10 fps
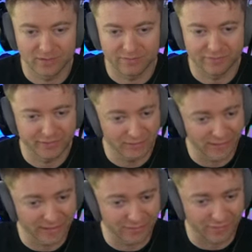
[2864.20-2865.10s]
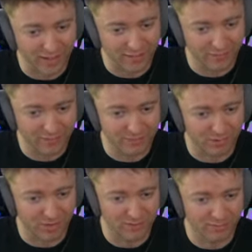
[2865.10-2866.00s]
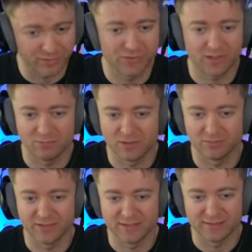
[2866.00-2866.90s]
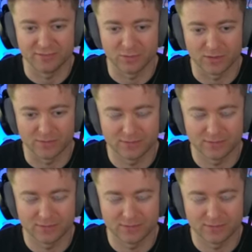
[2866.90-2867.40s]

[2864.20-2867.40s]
feel like if either of these pawns push, I want to play d4.